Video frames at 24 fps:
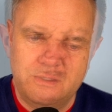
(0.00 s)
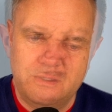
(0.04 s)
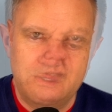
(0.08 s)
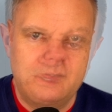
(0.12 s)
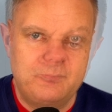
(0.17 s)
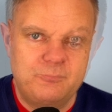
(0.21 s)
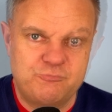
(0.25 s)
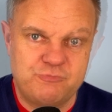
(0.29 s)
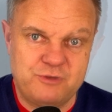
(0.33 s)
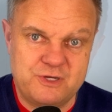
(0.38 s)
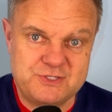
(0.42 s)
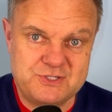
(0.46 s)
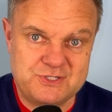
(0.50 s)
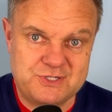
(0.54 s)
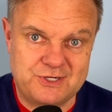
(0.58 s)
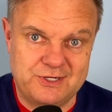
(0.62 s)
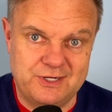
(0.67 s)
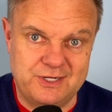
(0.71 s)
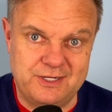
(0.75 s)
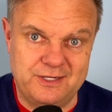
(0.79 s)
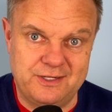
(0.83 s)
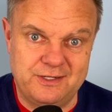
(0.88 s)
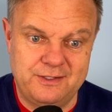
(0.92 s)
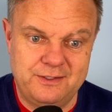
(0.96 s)

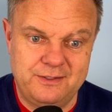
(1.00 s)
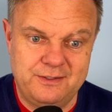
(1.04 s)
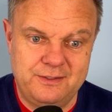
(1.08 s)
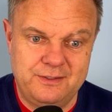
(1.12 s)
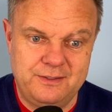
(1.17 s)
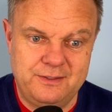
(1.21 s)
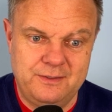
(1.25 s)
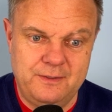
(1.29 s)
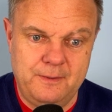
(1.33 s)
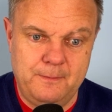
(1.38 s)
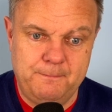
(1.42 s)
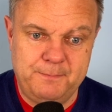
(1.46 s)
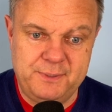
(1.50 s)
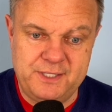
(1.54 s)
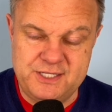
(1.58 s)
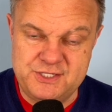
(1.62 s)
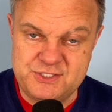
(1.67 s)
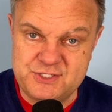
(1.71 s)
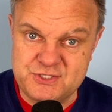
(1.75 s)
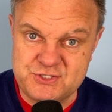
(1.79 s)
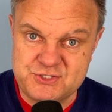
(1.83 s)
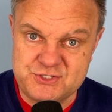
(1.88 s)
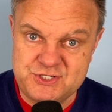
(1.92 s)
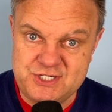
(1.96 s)
Presently,
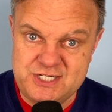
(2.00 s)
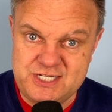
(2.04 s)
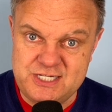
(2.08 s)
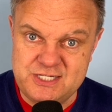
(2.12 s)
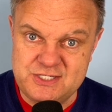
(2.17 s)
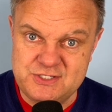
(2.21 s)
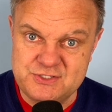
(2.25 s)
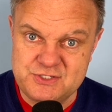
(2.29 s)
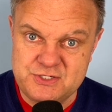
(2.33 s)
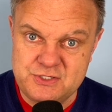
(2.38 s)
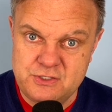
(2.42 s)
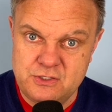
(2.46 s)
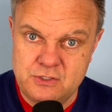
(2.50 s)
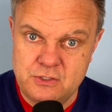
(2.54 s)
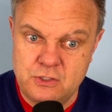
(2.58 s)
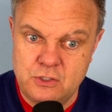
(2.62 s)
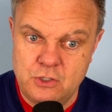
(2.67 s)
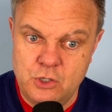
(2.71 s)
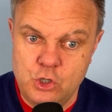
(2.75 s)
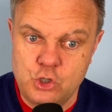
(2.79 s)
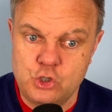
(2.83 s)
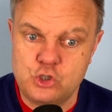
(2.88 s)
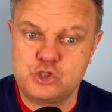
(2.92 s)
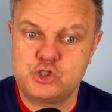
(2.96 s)
Peter sneezed.
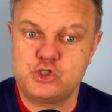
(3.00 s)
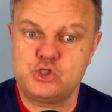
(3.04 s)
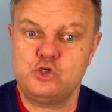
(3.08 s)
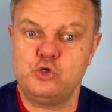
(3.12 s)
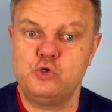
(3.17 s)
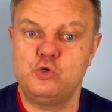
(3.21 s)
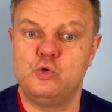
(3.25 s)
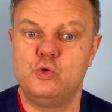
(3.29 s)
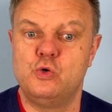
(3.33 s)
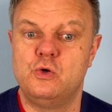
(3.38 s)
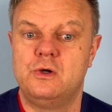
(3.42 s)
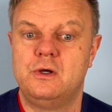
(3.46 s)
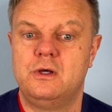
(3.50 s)
"Kachoo!"